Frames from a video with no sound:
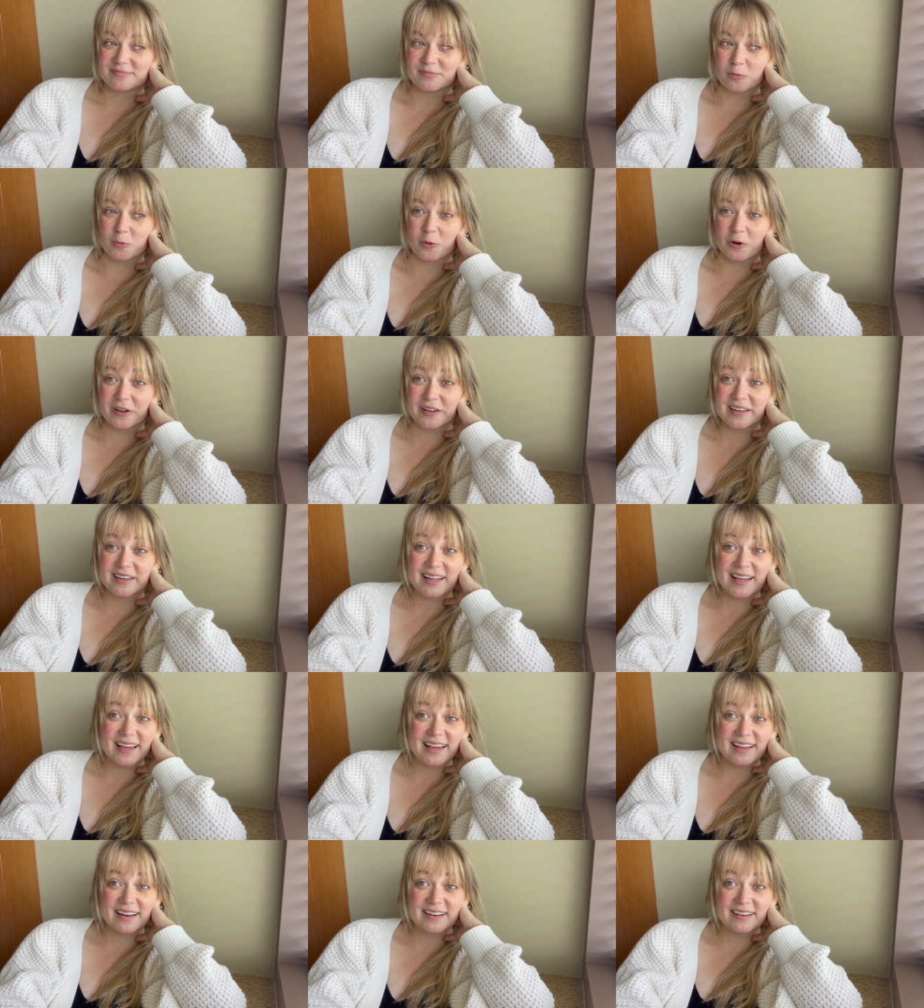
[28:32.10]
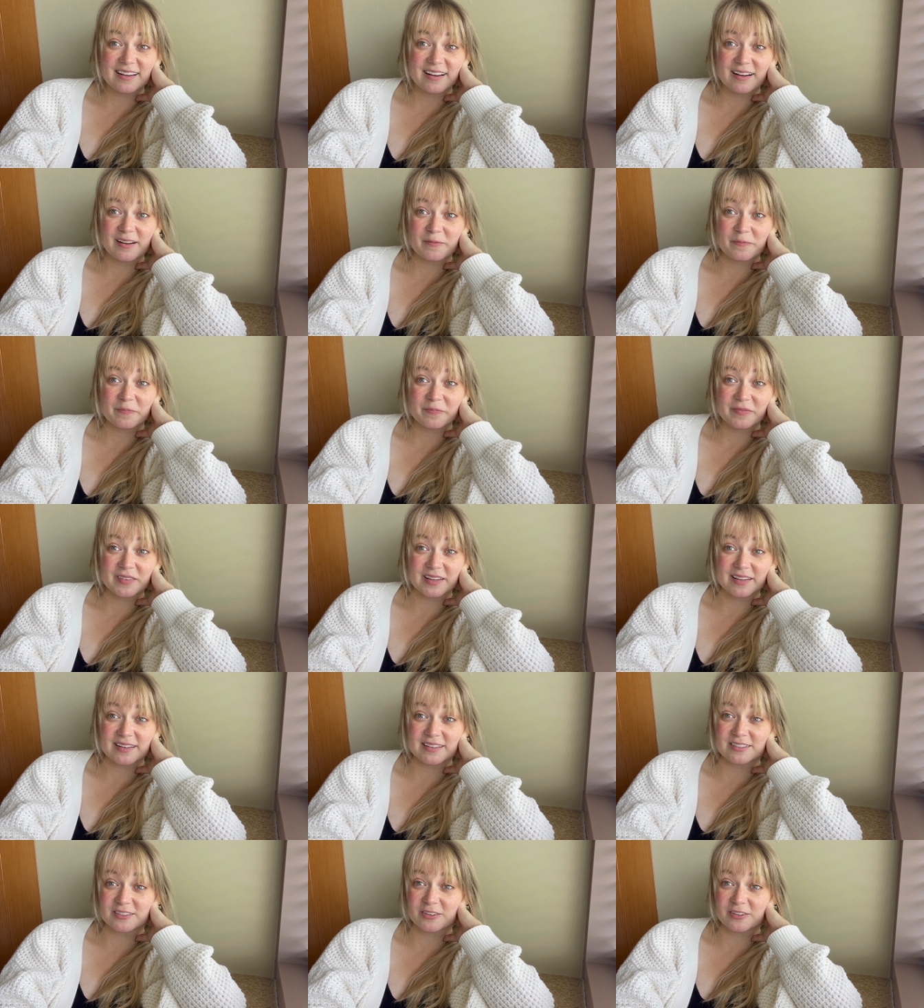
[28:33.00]
One day at a time.
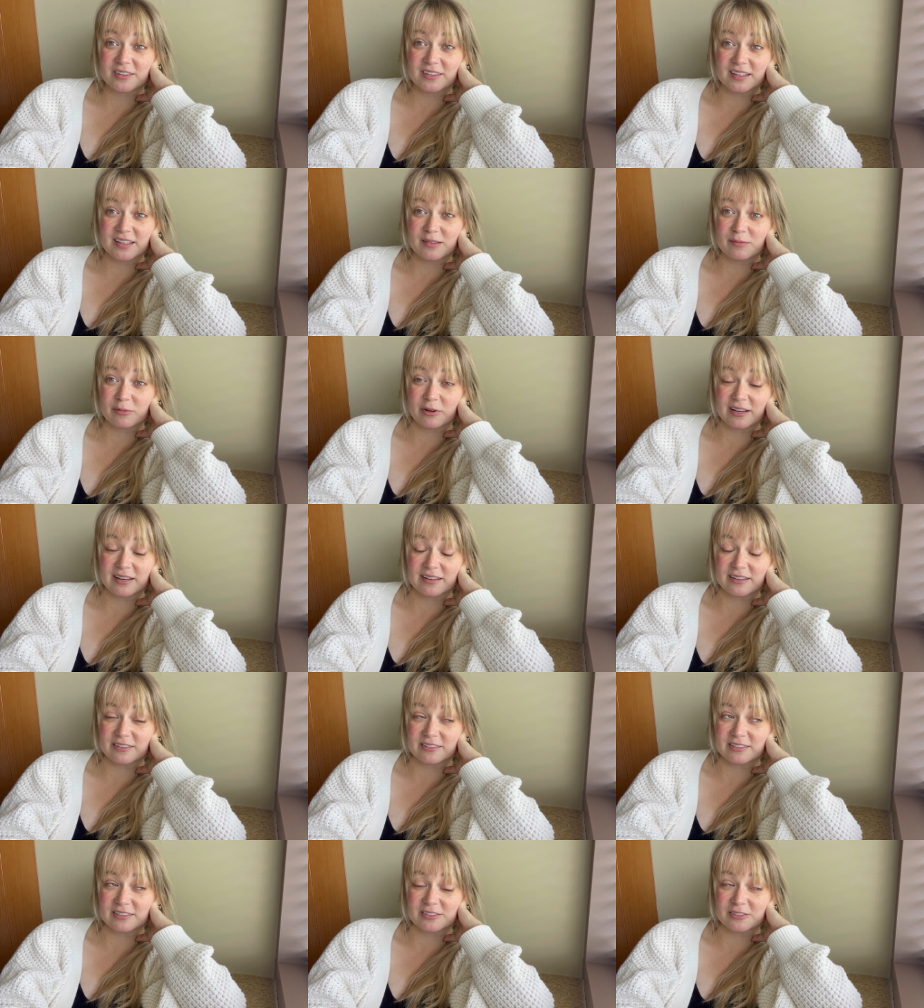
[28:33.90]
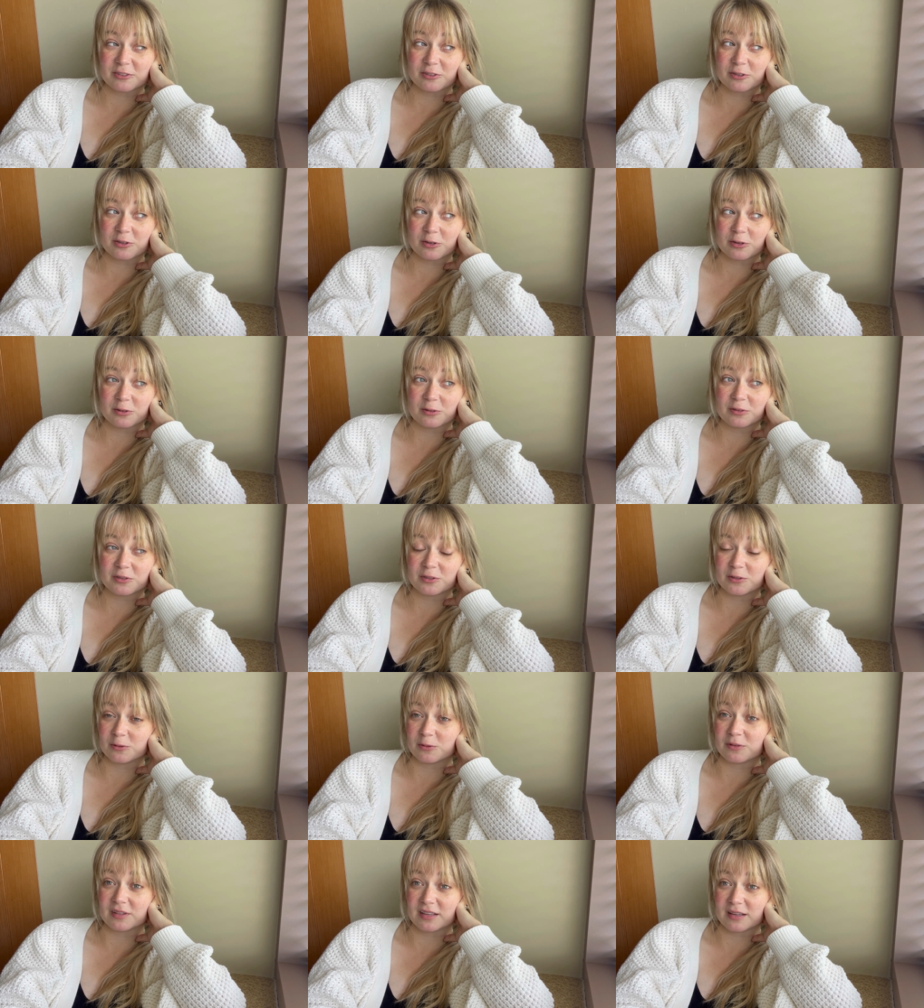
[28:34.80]
That is our theme right now. That is our
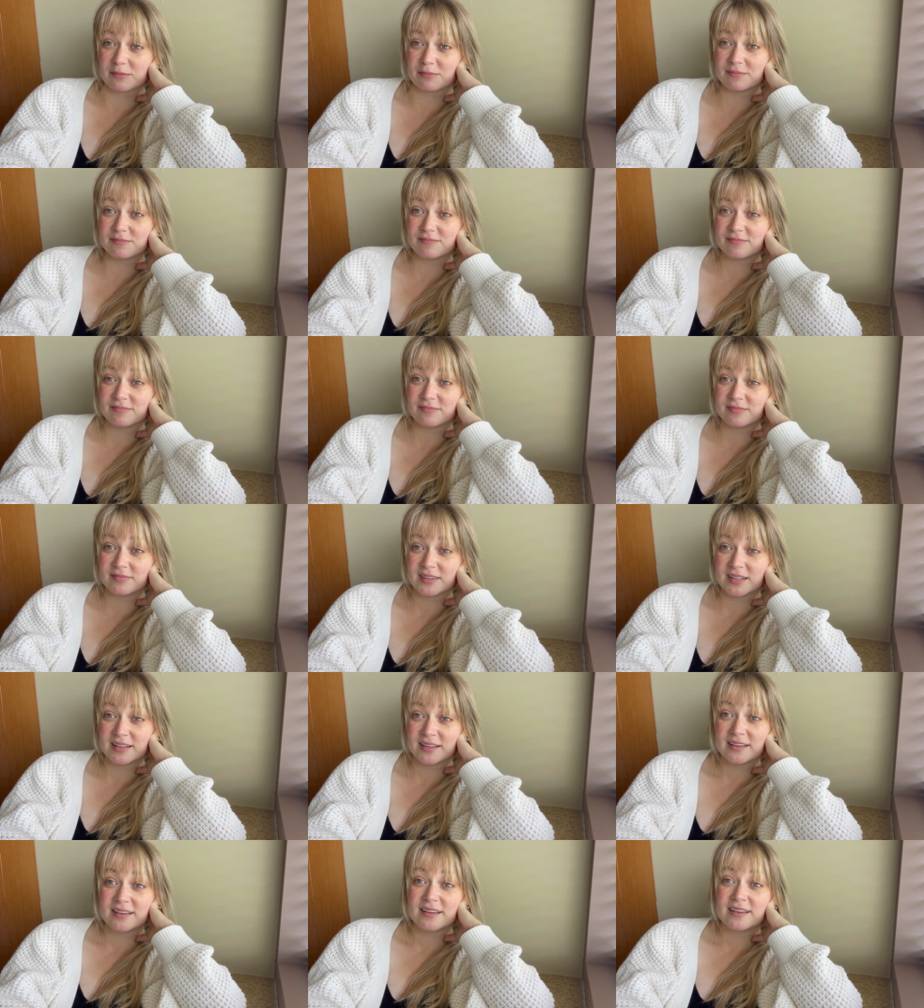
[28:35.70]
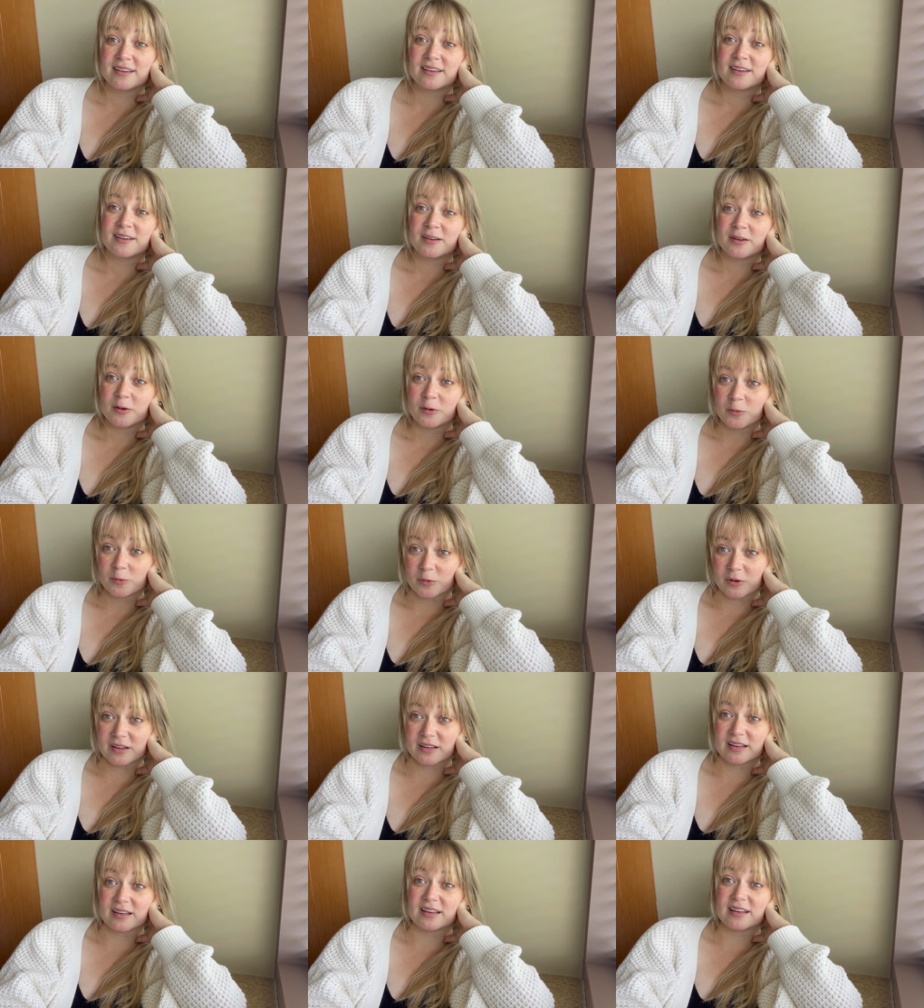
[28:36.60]
go-to theme.
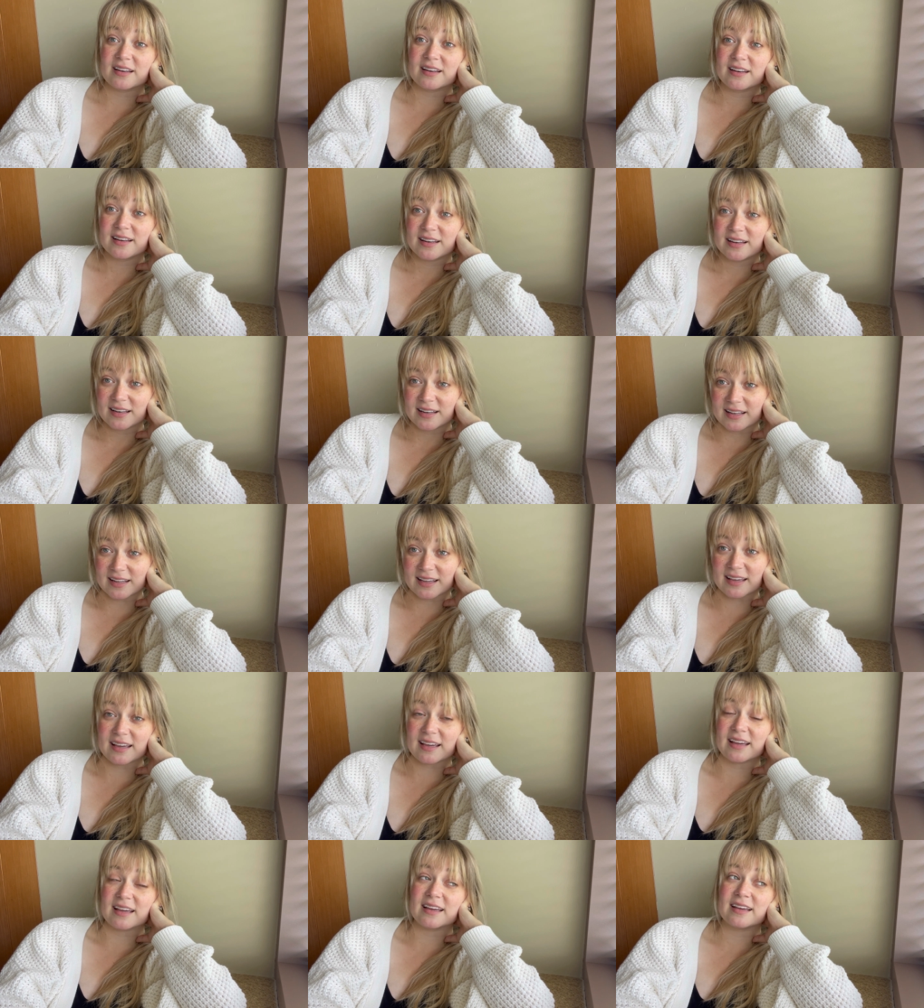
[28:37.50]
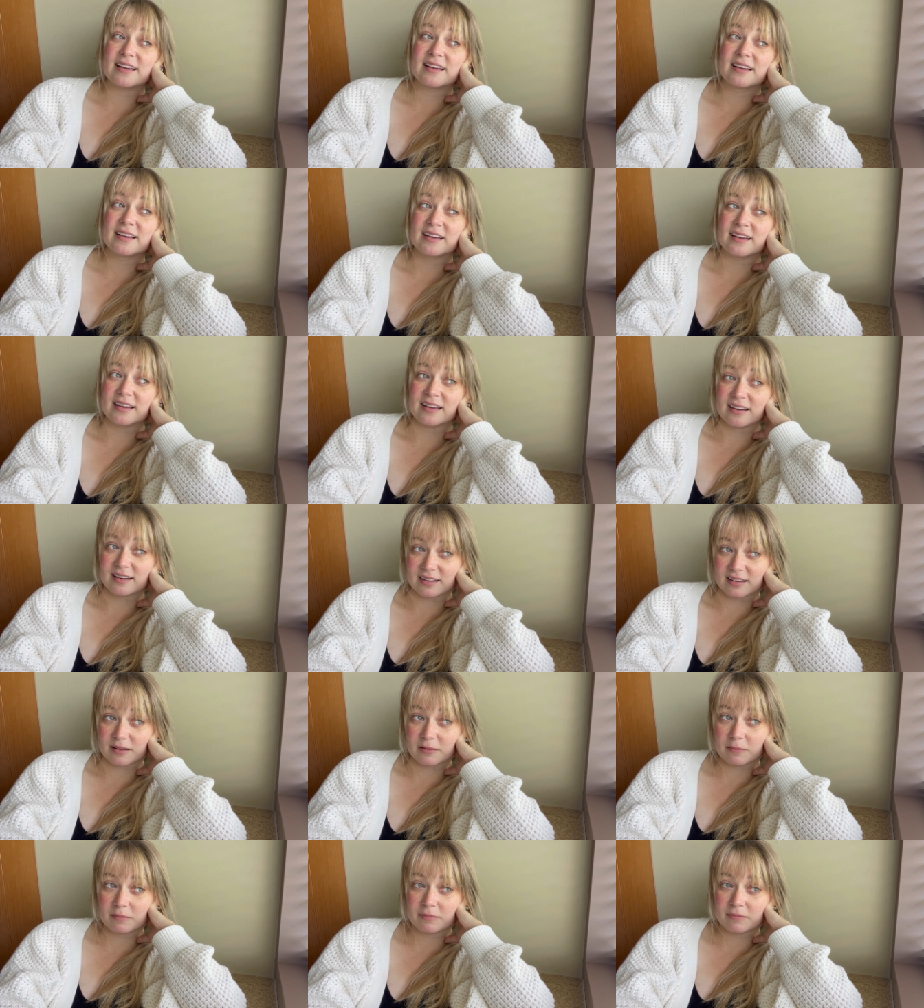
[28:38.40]
One day at a
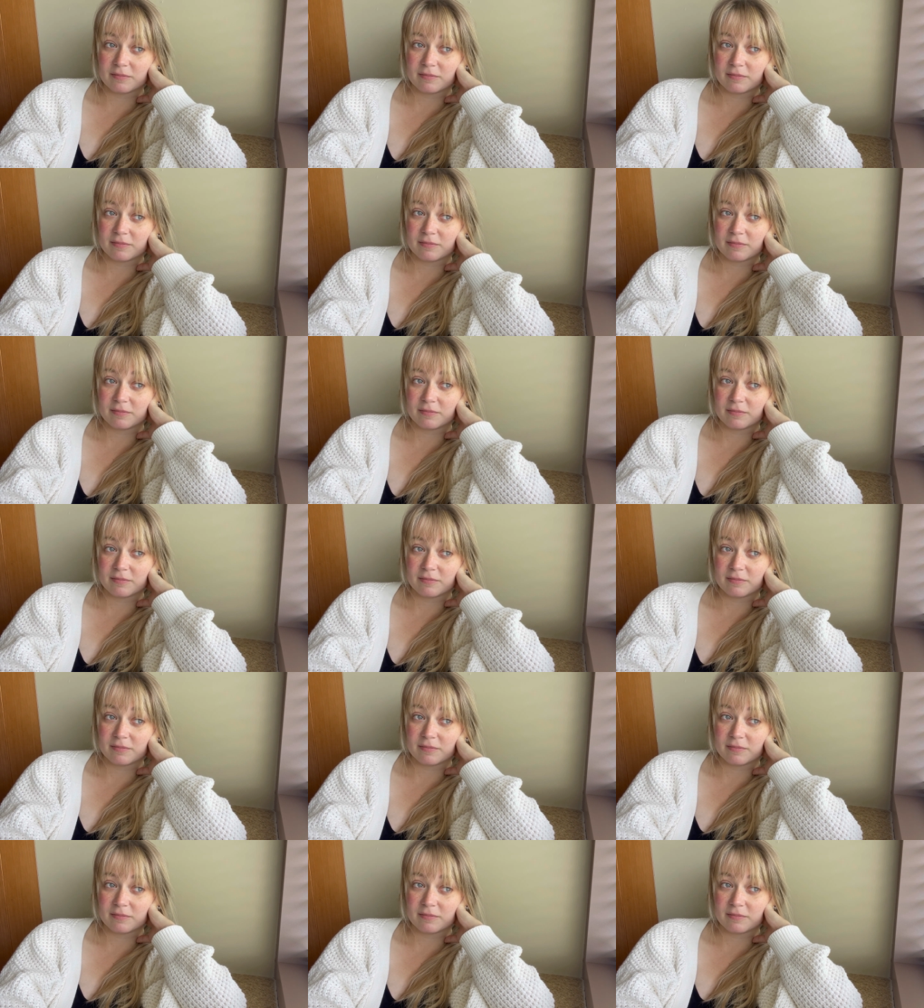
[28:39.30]
time.